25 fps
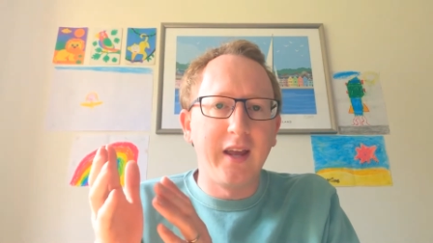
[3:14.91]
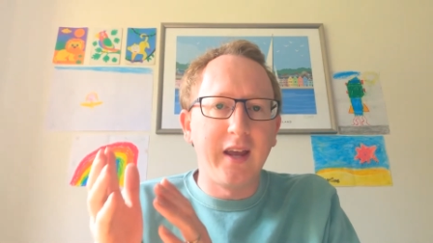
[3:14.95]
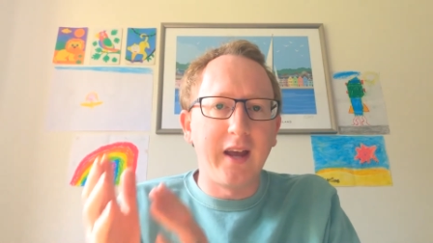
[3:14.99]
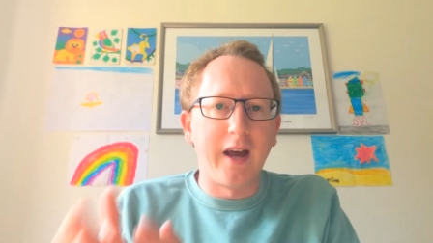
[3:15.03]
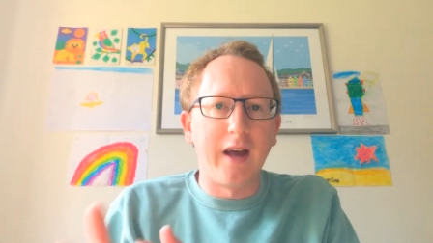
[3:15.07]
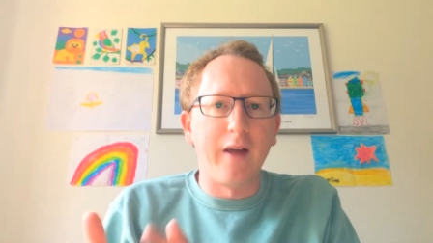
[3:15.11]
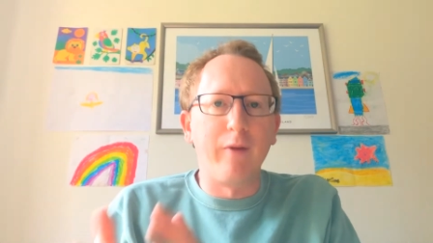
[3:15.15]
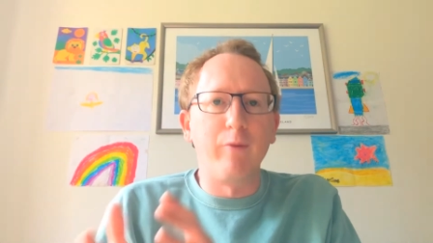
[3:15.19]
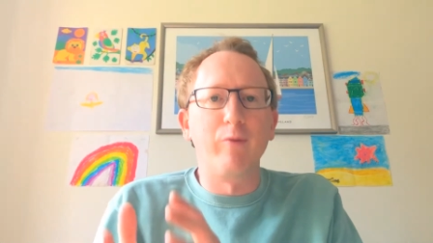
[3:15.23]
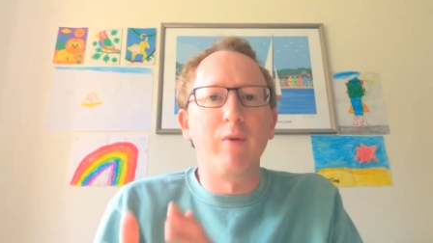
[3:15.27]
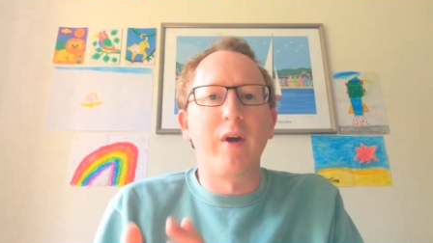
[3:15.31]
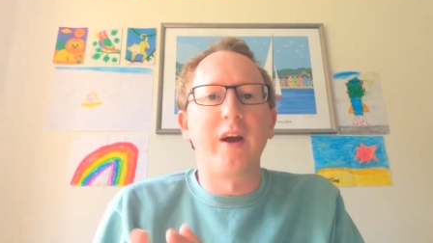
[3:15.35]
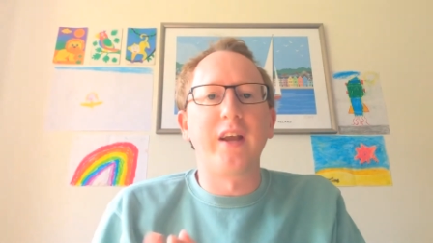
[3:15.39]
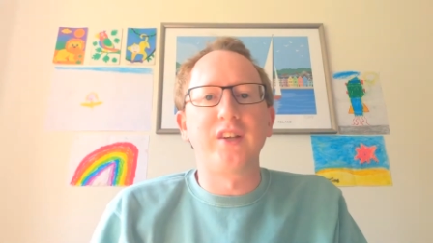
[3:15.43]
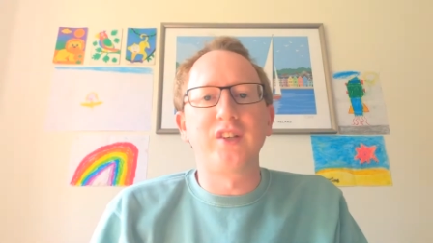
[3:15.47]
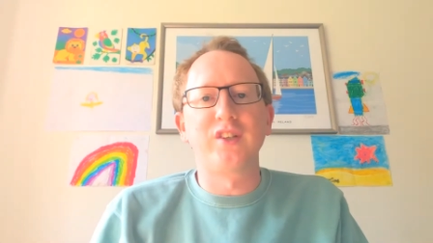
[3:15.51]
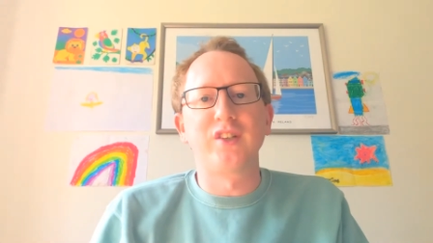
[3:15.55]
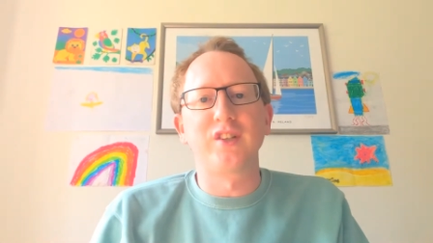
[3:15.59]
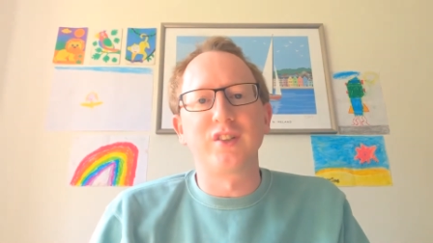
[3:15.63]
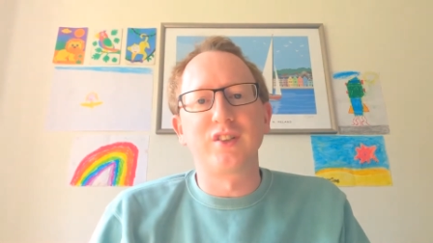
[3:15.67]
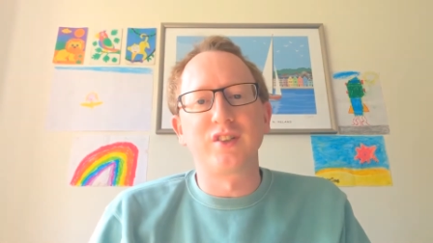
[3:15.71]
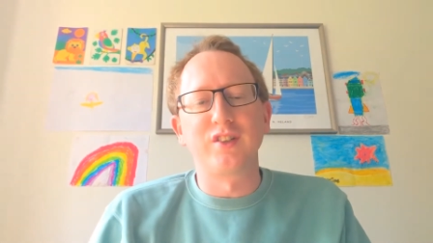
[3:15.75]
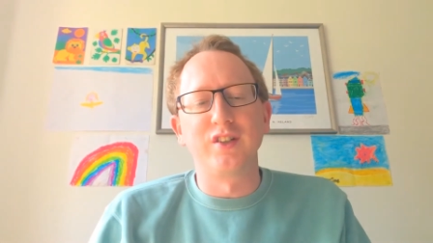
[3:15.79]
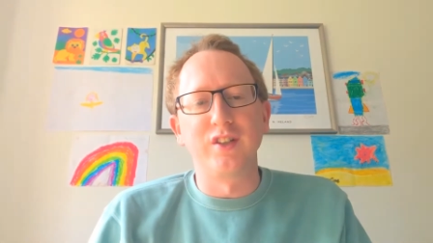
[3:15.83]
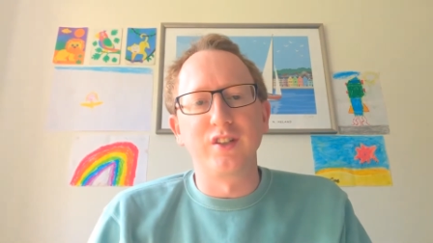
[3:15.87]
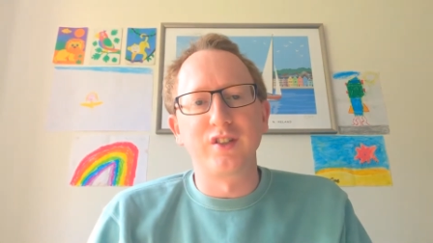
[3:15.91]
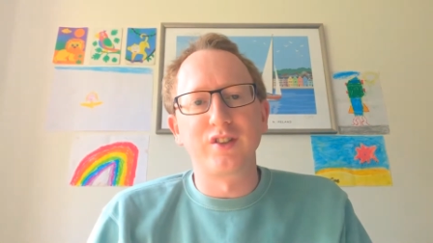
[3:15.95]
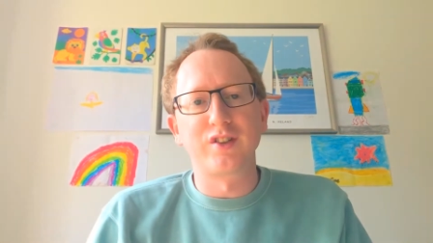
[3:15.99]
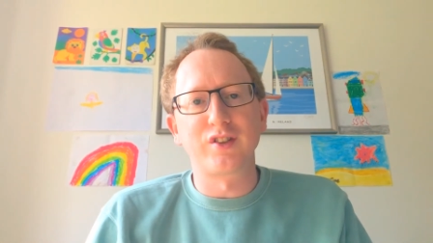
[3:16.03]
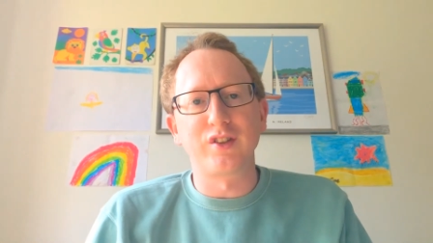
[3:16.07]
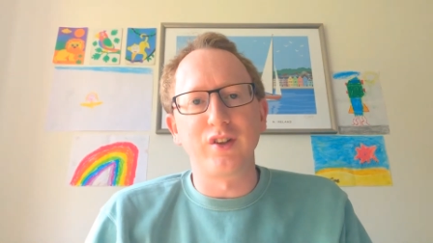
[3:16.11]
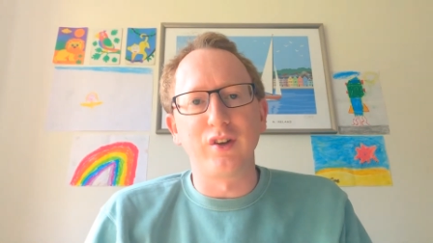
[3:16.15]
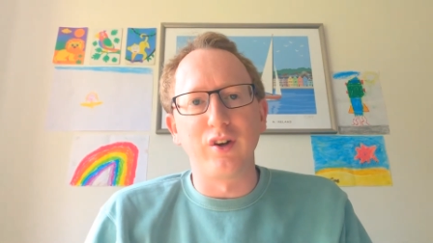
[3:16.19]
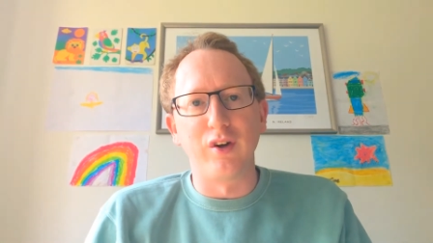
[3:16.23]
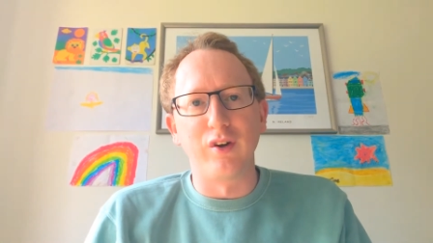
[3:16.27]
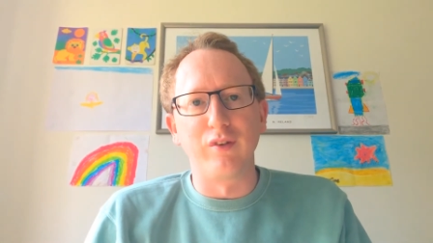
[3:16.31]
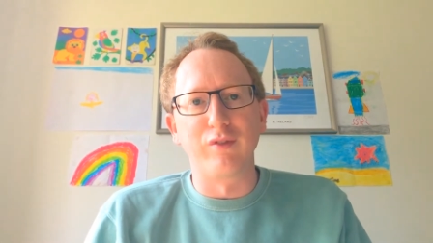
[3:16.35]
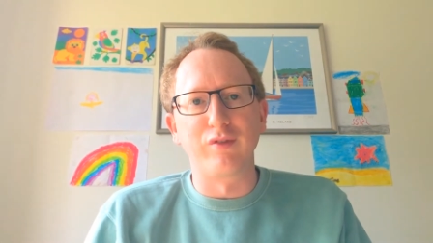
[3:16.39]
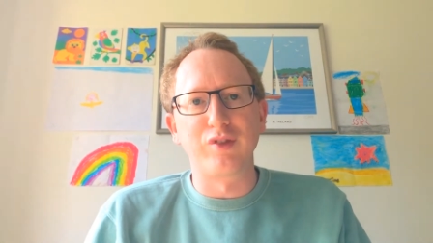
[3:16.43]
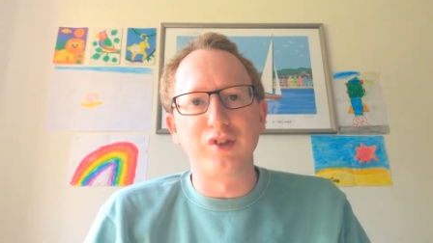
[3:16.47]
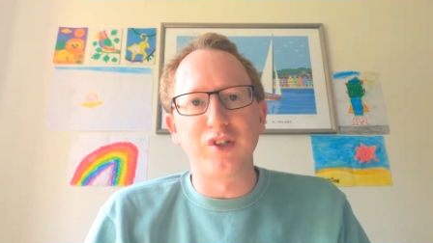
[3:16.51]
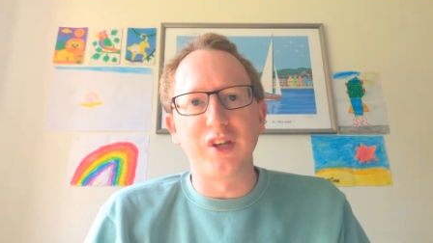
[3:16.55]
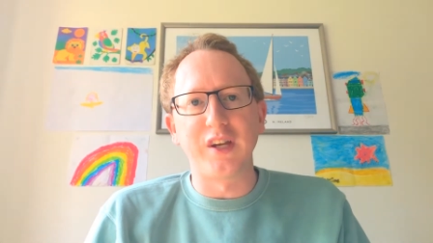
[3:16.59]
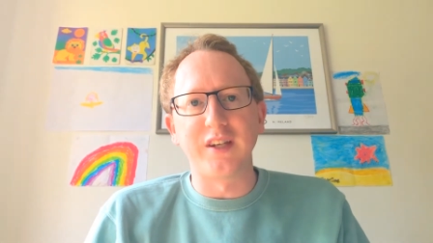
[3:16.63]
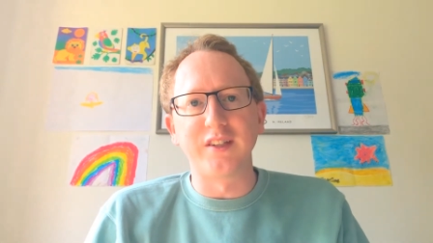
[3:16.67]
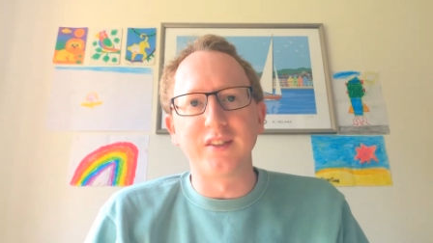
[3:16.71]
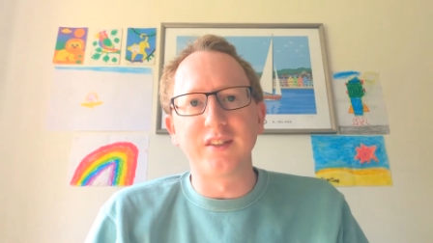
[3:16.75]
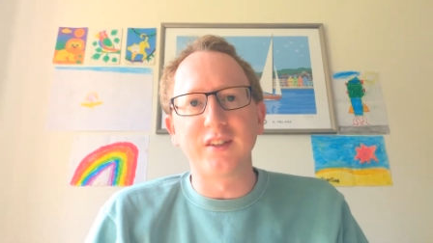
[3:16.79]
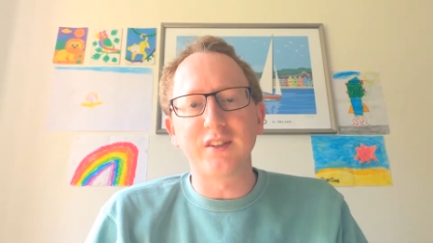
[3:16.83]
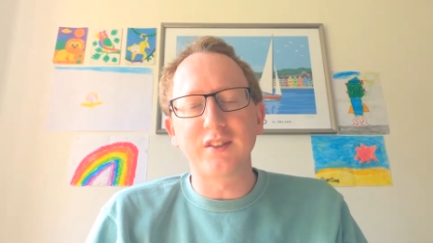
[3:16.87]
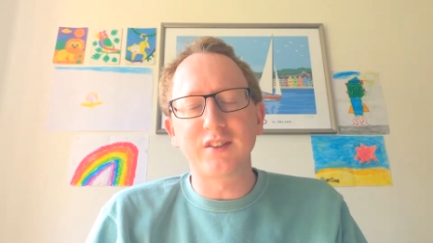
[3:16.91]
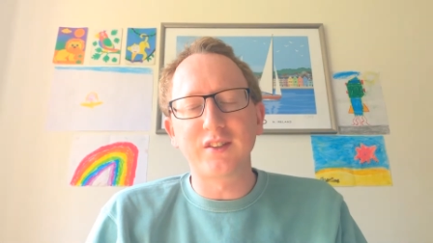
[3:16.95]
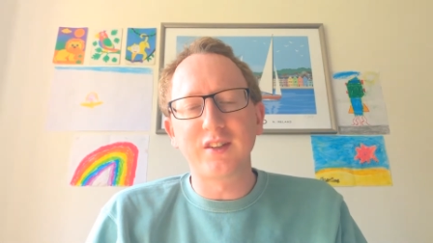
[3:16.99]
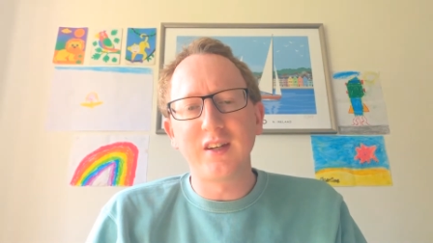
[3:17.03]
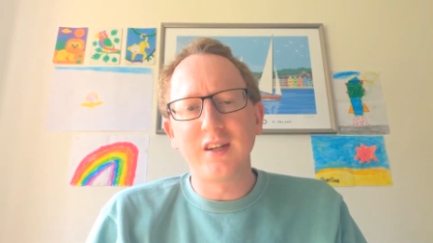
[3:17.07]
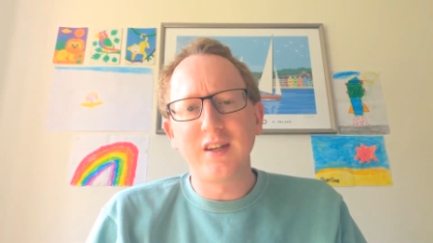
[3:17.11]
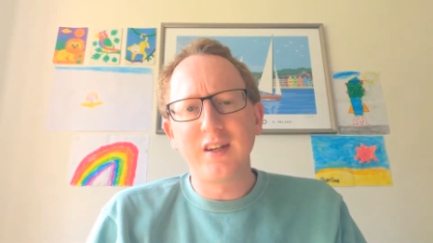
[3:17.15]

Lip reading: and righteousness of Jesus.